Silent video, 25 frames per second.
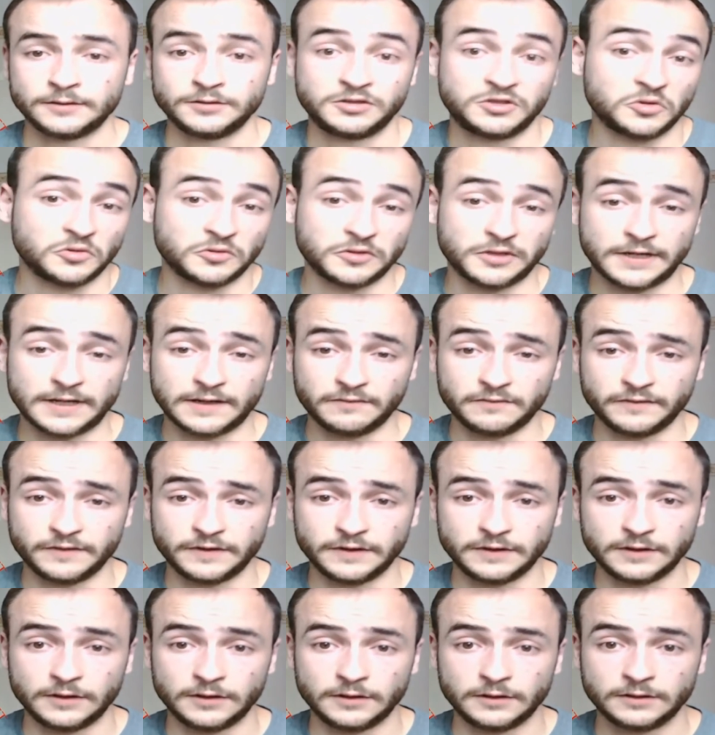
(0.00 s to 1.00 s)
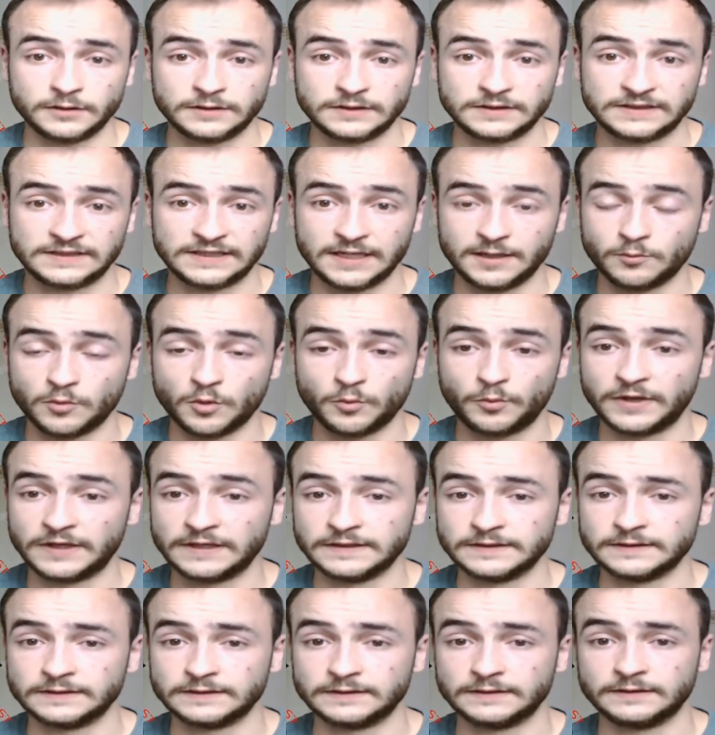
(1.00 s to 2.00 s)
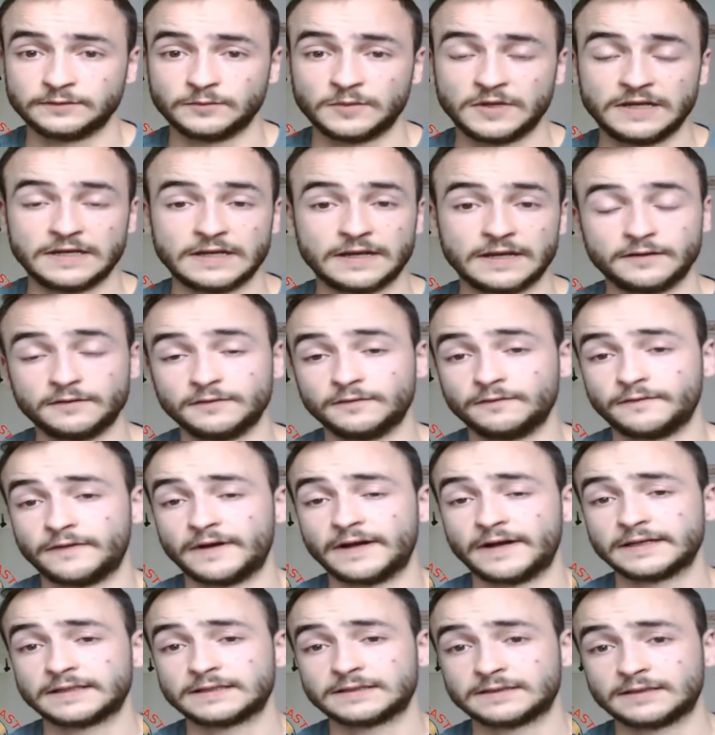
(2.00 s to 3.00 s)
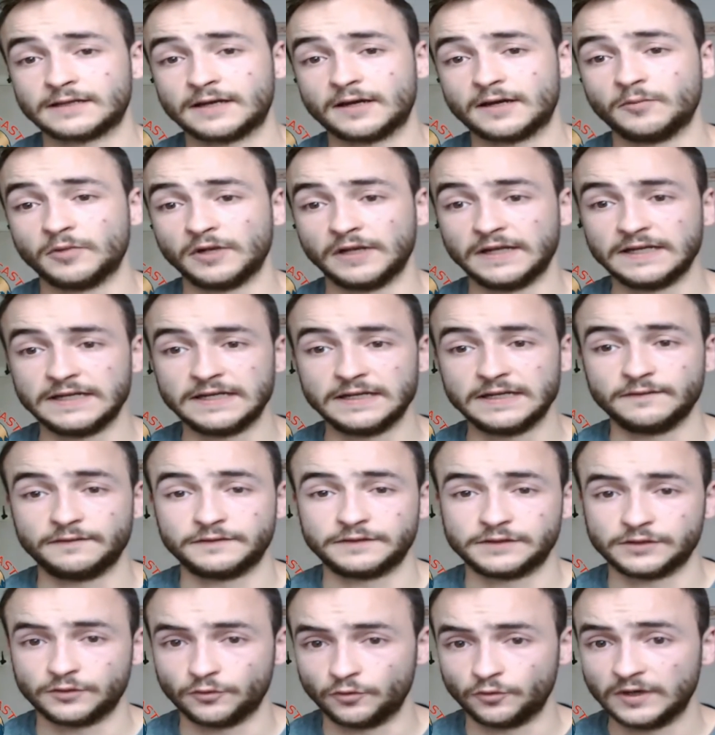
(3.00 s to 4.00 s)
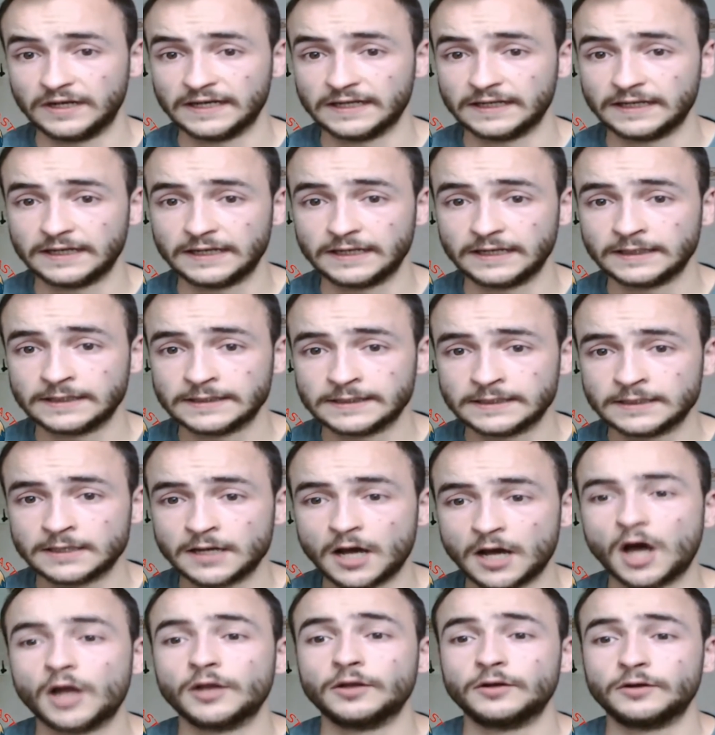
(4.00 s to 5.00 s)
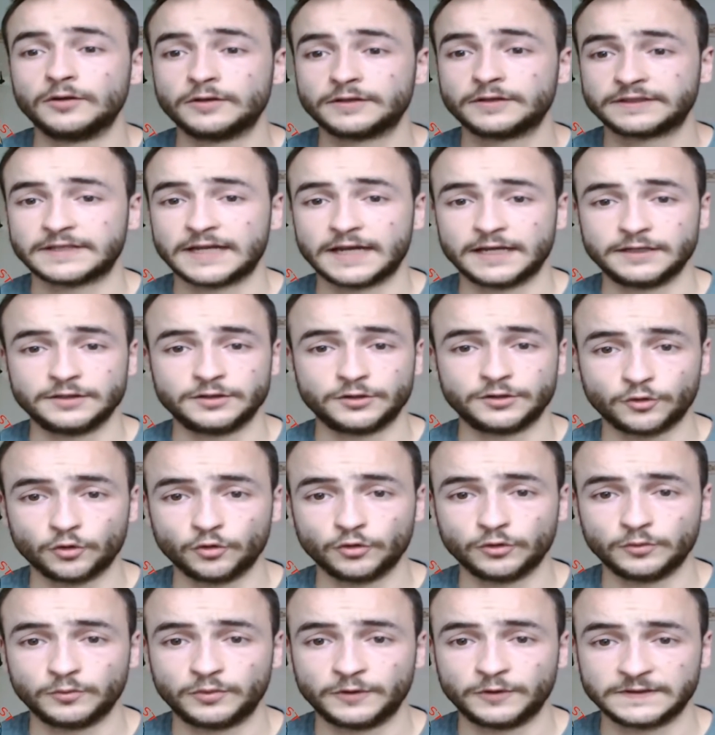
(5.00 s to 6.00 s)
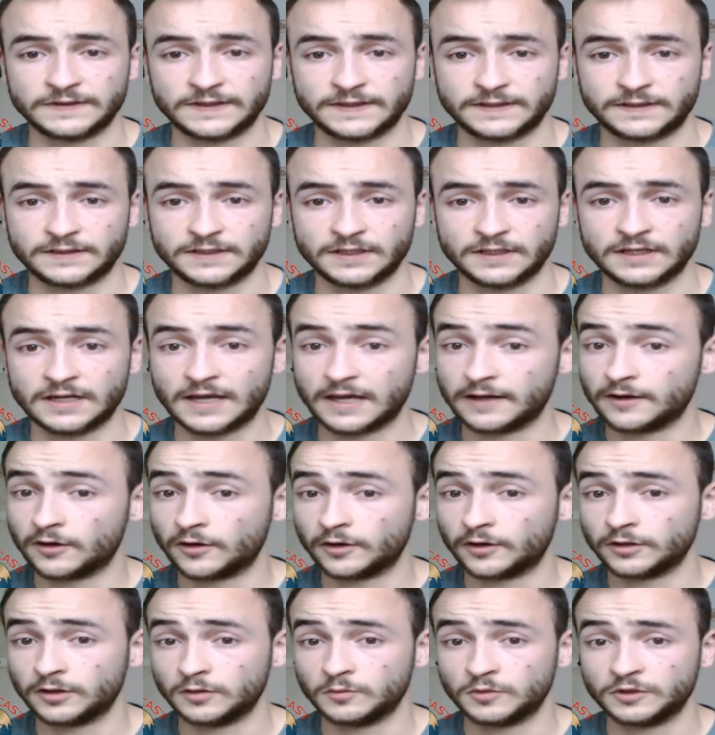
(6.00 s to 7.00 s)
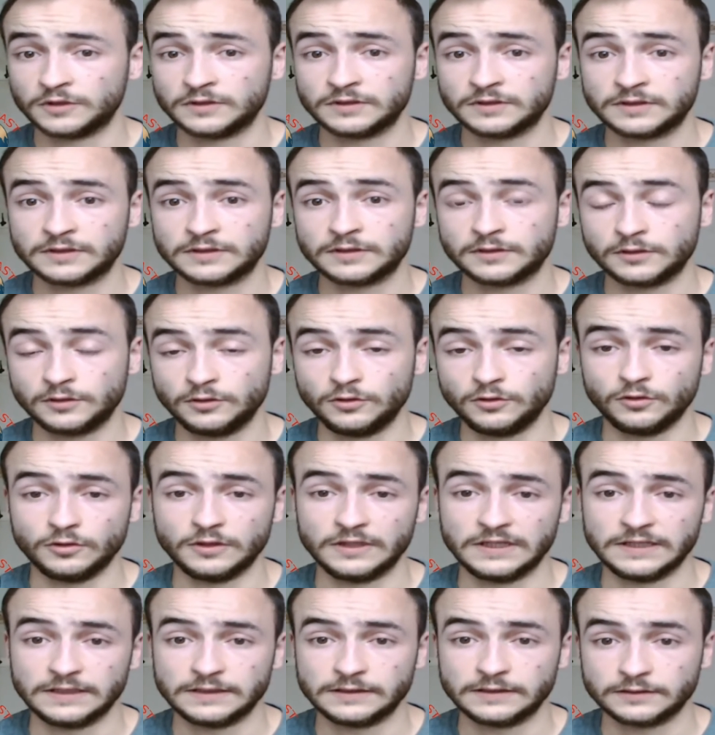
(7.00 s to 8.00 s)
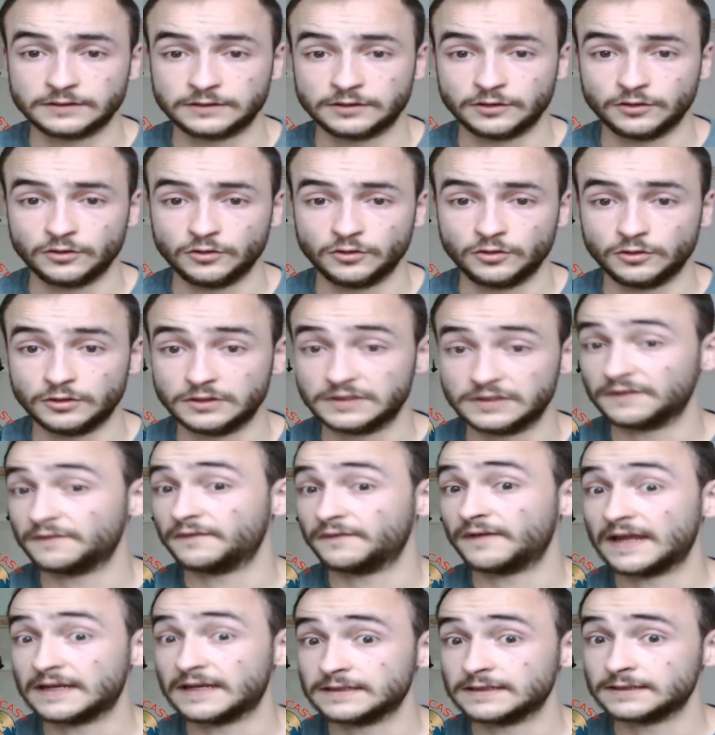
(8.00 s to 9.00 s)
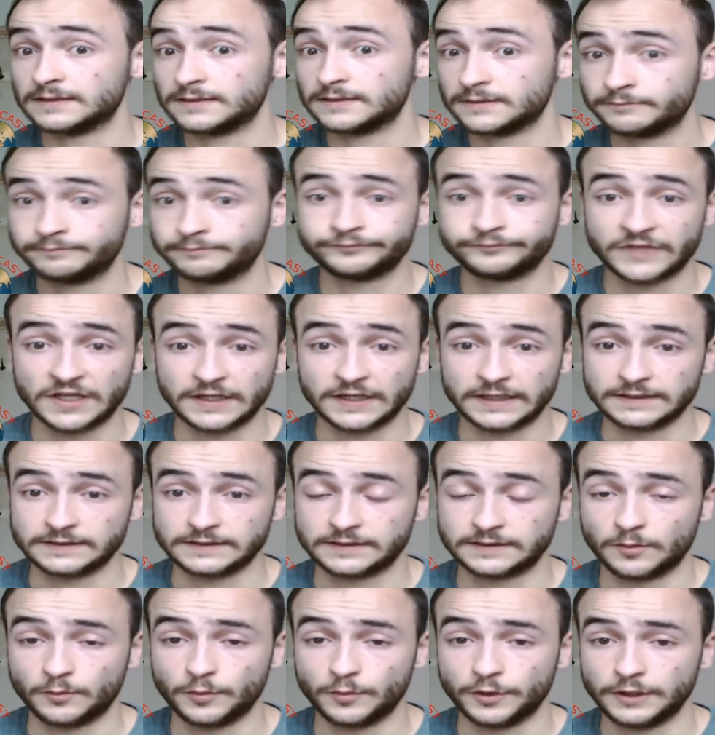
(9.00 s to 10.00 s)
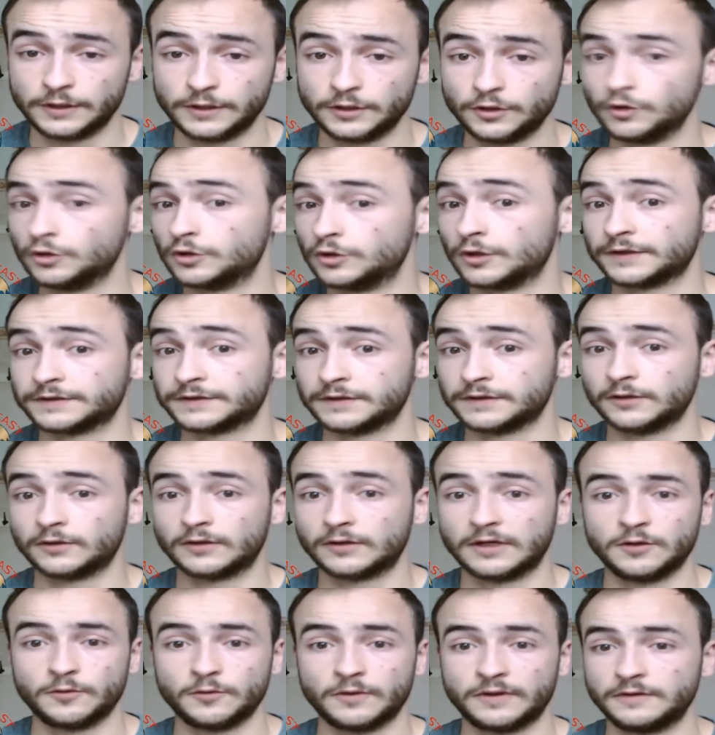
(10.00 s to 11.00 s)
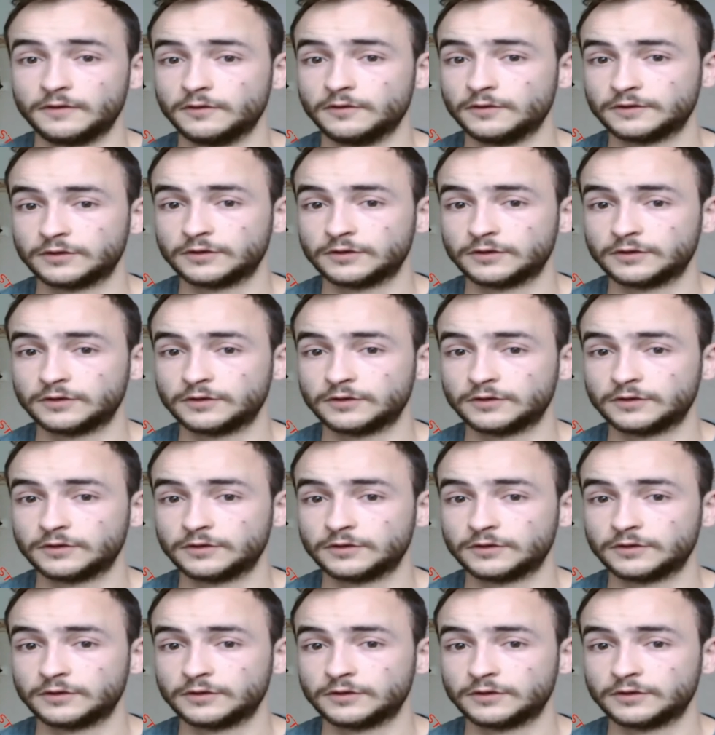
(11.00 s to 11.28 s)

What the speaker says: don't have the same opinions as me, and in fact, I believe to really understand your own position and argument, you need to defend it against somebody who doesn't agree with you.